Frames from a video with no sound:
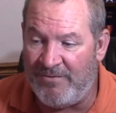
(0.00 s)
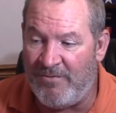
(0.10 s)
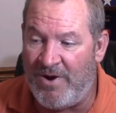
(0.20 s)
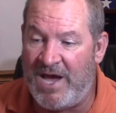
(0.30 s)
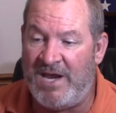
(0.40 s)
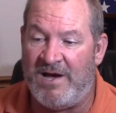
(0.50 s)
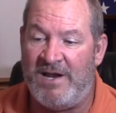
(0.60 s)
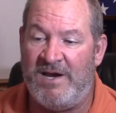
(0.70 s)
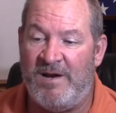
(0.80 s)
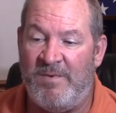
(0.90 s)
right
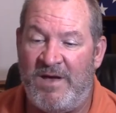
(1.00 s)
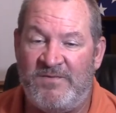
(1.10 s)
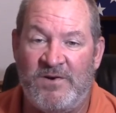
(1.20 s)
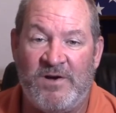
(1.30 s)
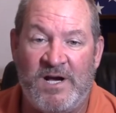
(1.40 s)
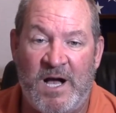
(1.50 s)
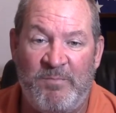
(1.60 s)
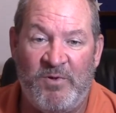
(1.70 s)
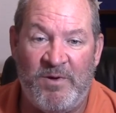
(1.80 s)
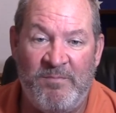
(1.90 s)
on there after a
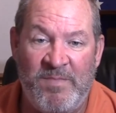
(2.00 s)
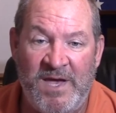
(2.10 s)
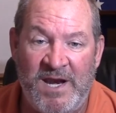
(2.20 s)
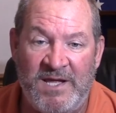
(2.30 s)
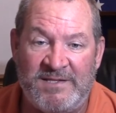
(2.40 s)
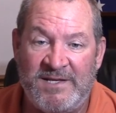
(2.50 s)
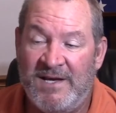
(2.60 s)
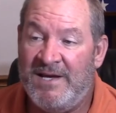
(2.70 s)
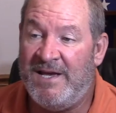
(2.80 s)
couple of minutes.